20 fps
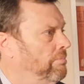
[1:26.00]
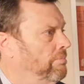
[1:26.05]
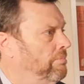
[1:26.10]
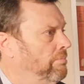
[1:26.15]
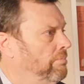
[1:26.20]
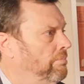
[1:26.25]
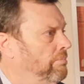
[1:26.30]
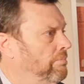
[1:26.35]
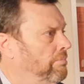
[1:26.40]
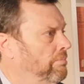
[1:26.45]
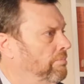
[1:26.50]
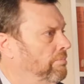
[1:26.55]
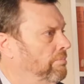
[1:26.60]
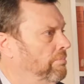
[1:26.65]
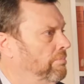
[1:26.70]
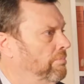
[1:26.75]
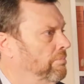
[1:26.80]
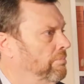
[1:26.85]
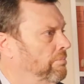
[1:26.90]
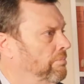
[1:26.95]

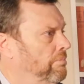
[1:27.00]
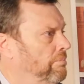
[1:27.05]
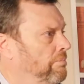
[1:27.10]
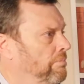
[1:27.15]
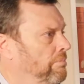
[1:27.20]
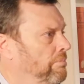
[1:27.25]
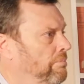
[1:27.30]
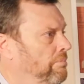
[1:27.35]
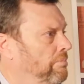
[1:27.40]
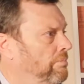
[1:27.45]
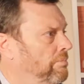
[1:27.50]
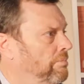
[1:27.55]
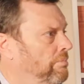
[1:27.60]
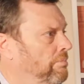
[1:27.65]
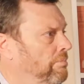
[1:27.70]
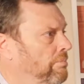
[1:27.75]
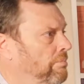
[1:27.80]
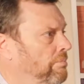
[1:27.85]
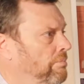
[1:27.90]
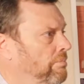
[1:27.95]

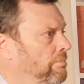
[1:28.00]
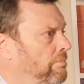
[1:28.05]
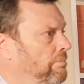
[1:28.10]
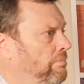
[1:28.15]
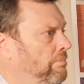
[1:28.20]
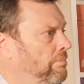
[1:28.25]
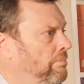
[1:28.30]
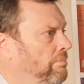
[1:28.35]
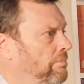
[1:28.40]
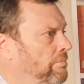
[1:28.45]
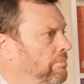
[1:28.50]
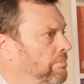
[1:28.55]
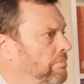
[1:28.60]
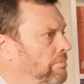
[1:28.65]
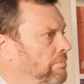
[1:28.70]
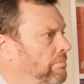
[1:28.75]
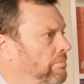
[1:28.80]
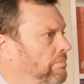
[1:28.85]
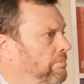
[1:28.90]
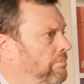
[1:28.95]

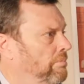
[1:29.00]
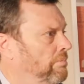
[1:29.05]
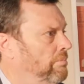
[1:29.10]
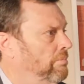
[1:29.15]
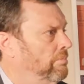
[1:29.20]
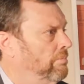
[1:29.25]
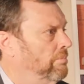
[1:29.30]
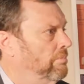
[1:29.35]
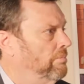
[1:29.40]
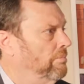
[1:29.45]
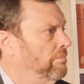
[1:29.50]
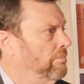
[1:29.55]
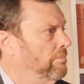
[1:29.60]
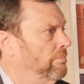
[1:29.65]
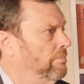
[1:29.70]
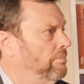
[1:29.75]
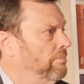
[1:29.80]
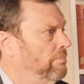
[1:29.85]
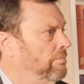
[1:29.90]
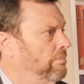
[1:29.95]

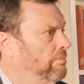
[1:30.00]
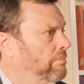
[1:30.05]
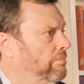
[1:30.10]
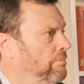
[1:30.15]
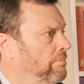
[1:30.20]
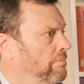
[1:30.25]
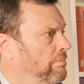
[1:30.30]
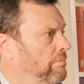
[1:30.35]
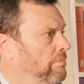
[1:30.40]
This person isn't speaking.